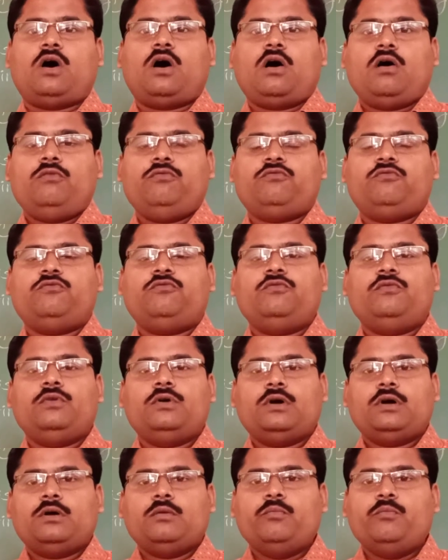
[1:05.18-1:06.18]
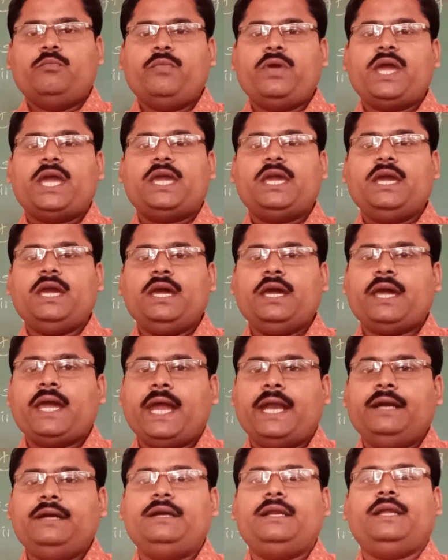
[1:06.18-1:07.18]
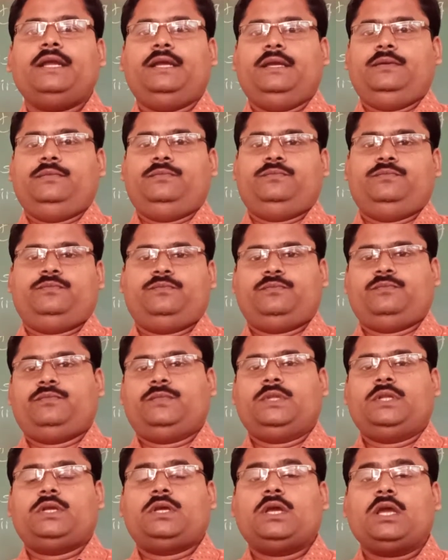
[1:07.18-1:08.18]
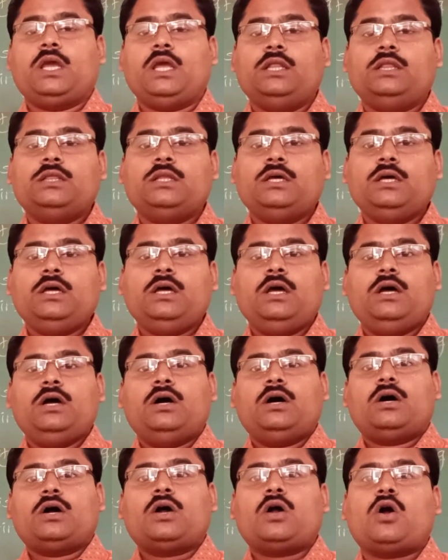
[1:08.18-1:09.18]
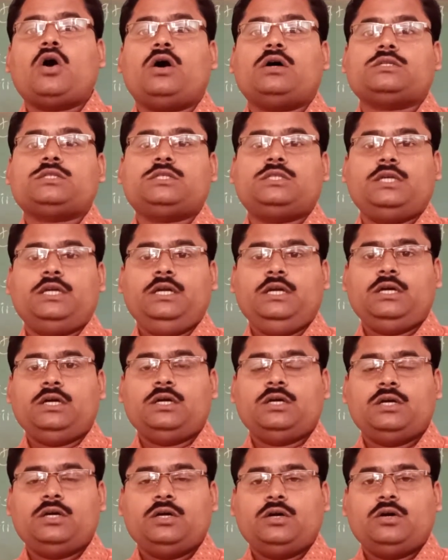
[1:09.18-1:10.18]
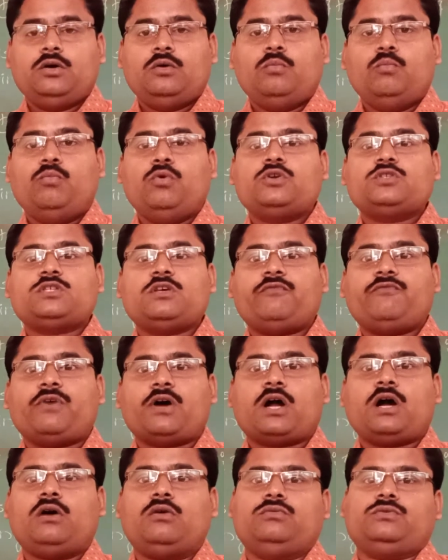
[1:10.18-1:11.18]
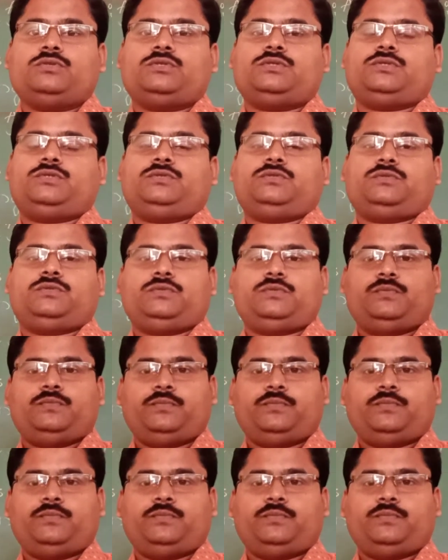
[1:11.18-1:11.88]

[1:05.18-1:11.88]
of making entry in the costing books of accounts.